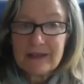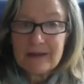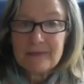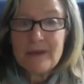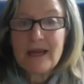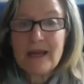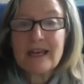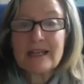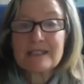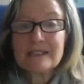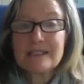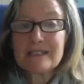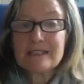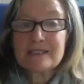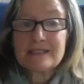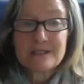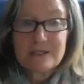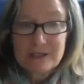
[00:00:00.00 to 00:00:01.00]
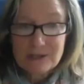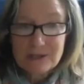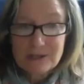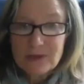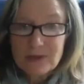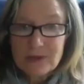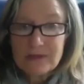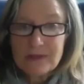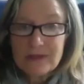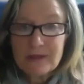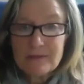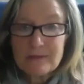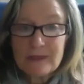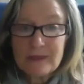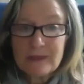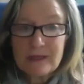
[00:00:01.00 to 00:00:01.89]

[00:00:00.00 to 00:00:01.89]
capacity to sort them,